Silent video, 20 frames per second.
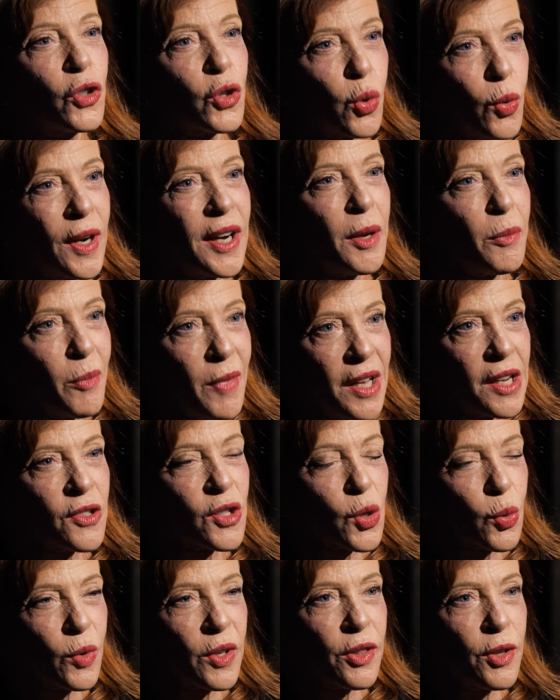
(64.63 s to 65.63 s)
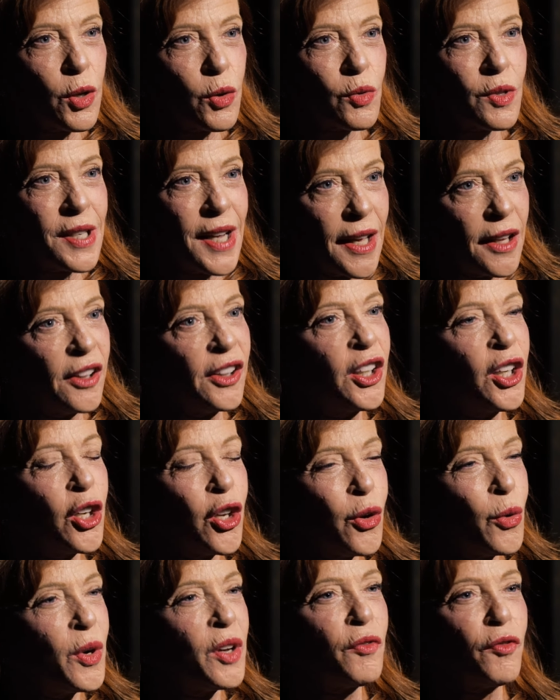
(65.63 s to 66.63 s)
20 minutes with you telling
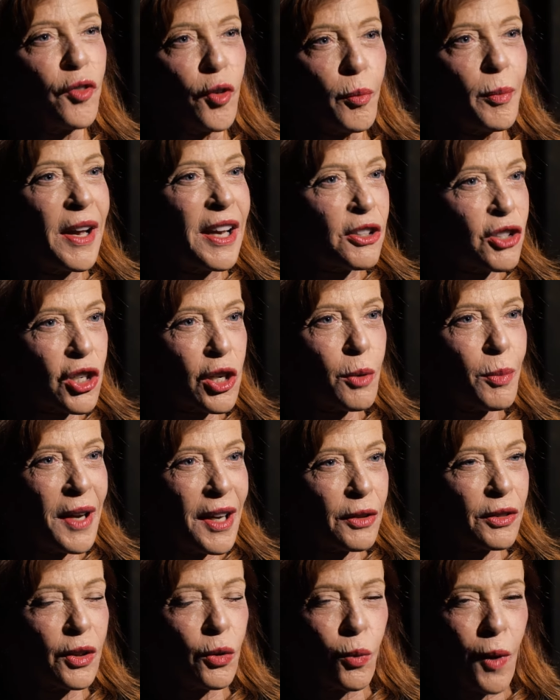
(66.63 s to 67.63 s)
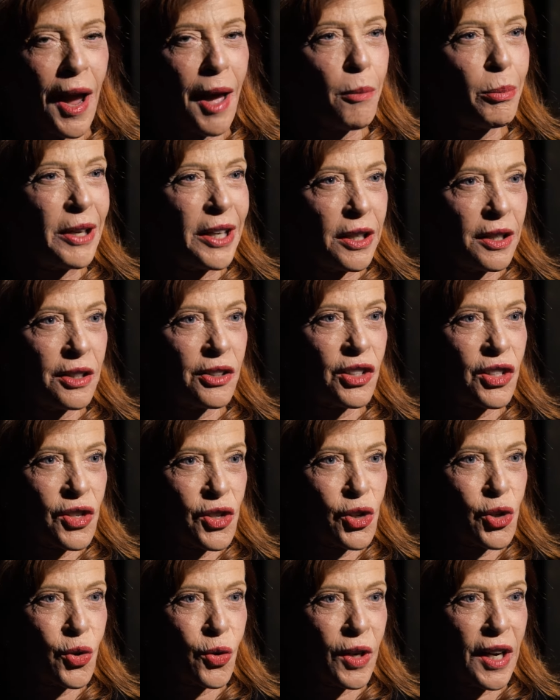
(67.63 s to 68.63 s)
you information about the rabbit
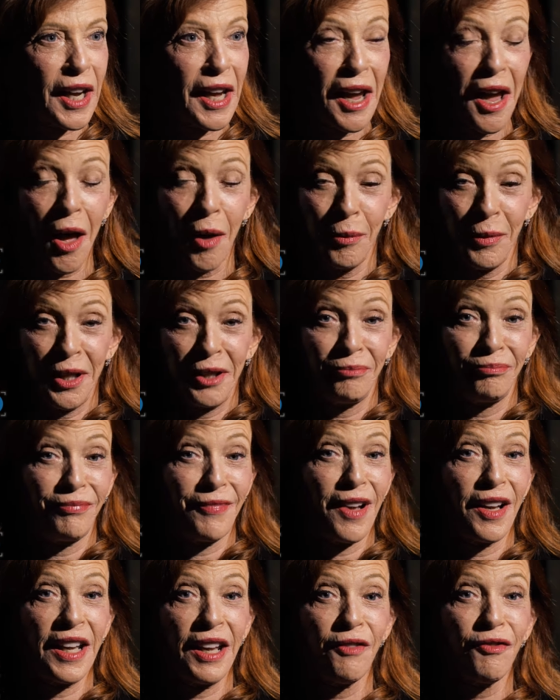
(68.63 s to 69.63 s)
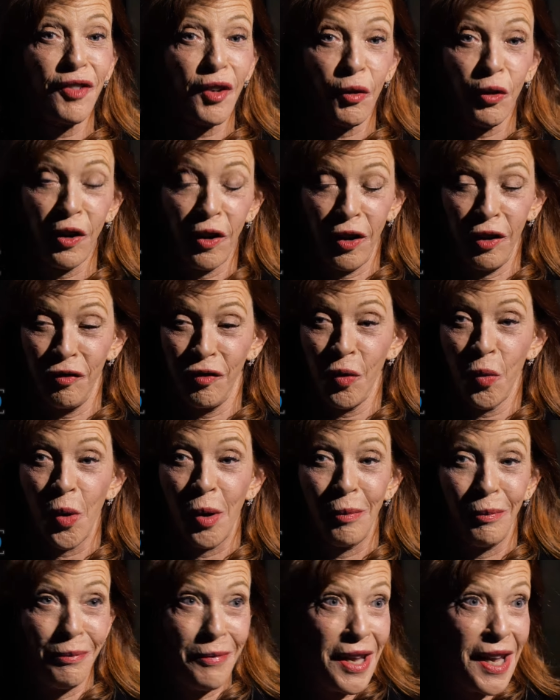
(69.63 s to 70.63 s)
industry, I mean, if it
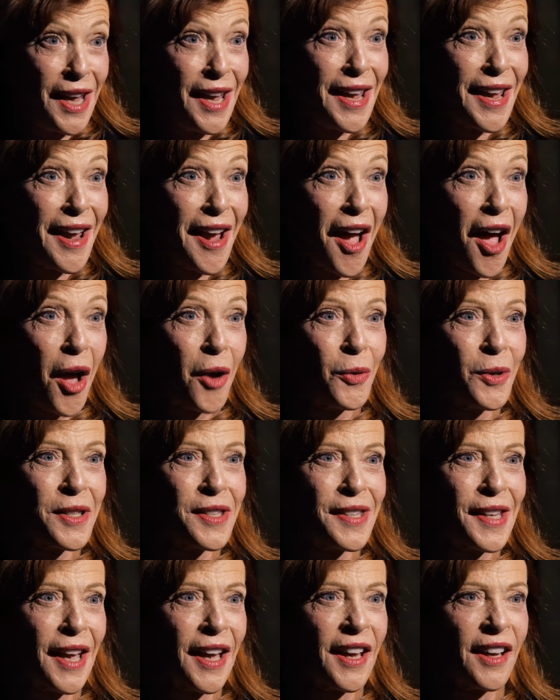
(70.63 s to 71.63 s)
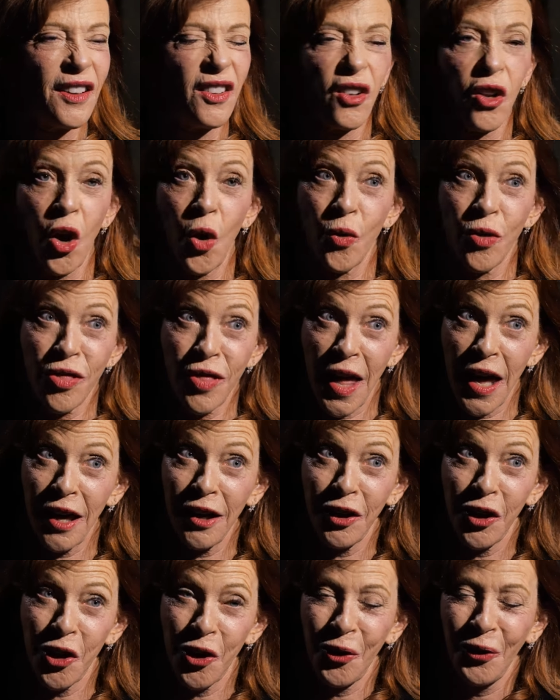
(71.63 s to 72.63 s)
were me, I would say, no,
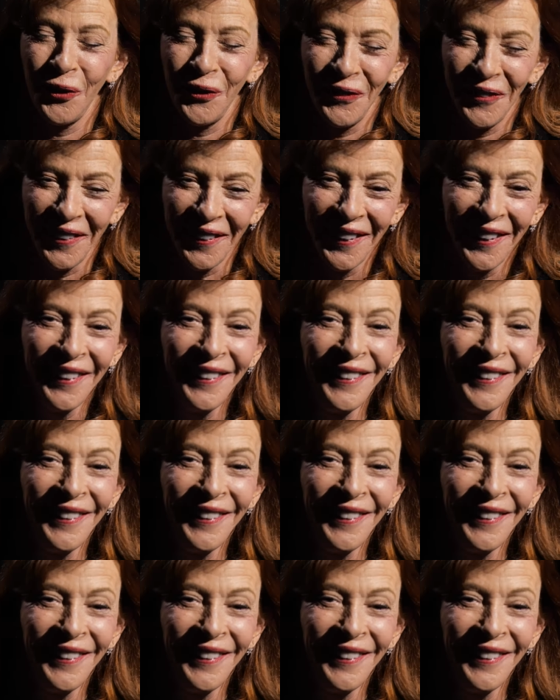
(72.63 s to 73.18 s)
thank you.